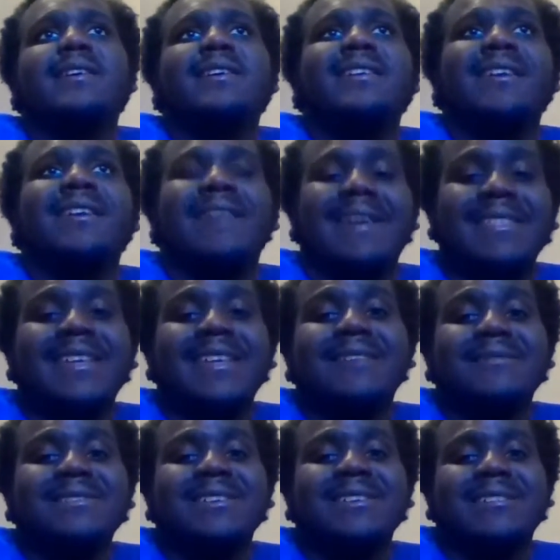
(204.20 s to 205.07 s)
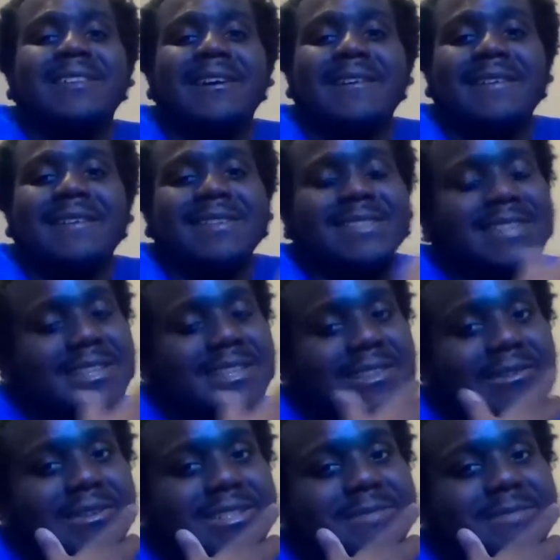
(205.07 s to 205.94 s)
No, I thought it was hilarious that
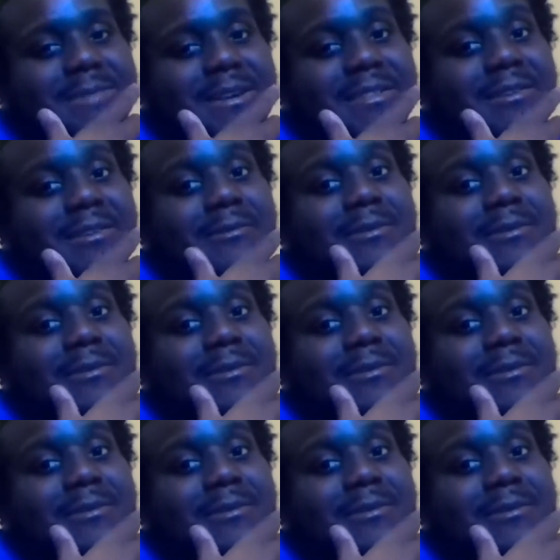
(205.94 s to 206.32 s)
Thor's mother